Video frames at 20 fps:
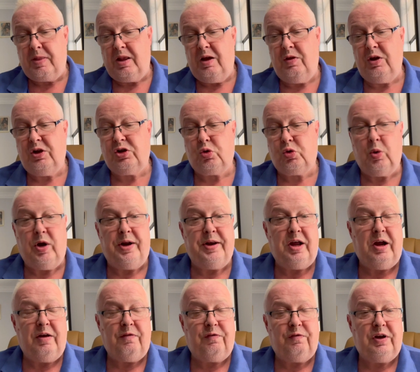This one,
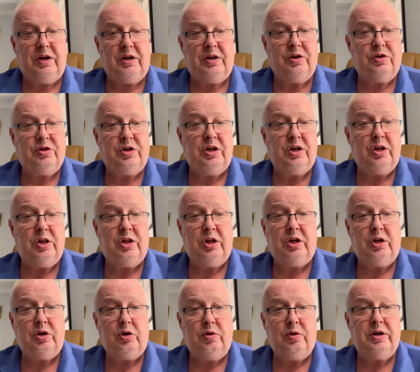I think, is in the
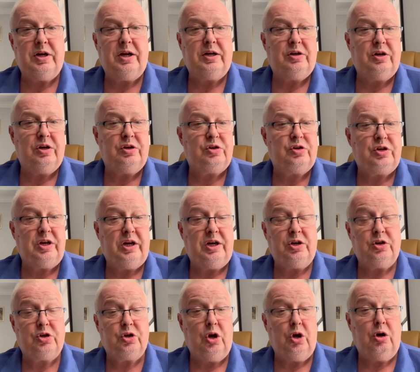United
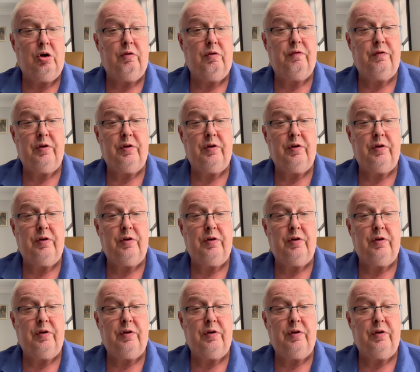States of